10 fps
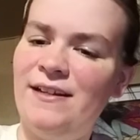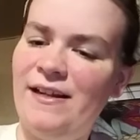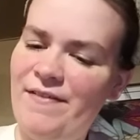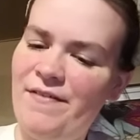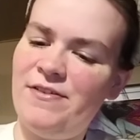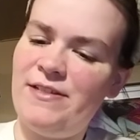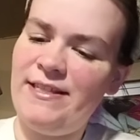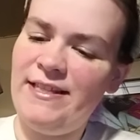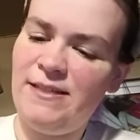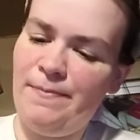on it. I've never
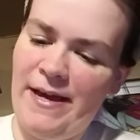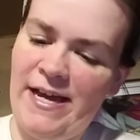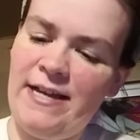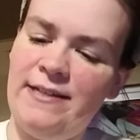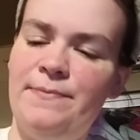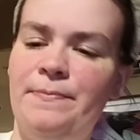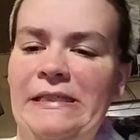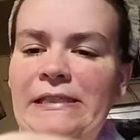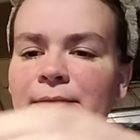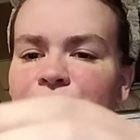seen these bags,
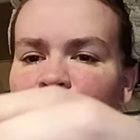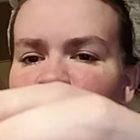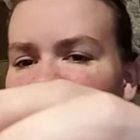but I'm sure